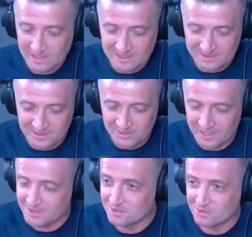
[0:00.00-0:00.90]
is, the
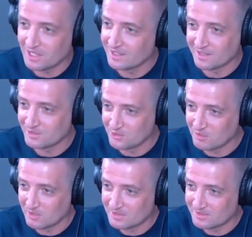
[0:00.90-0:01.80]
Czechs do not like the
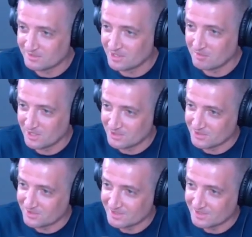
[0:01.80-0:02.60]
Germans very much.